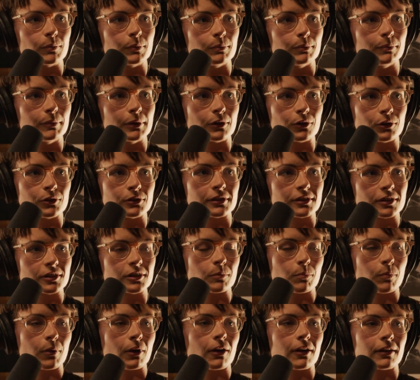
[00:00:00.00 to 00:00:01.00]
because it's the
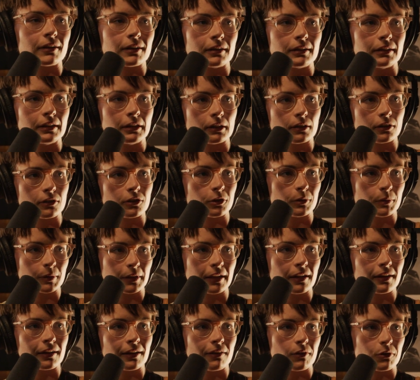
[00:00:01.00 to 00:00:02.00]
part I needed to
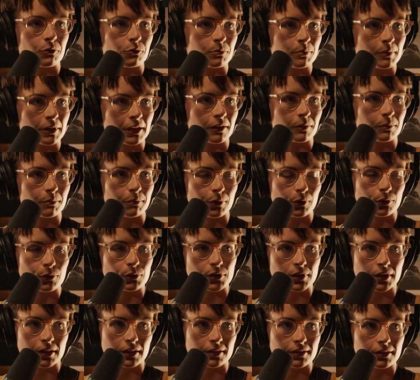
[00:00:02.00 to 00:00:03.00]
get out of me and
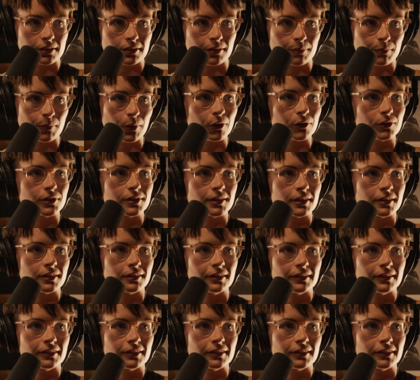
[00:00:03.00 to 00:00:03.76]
process the most.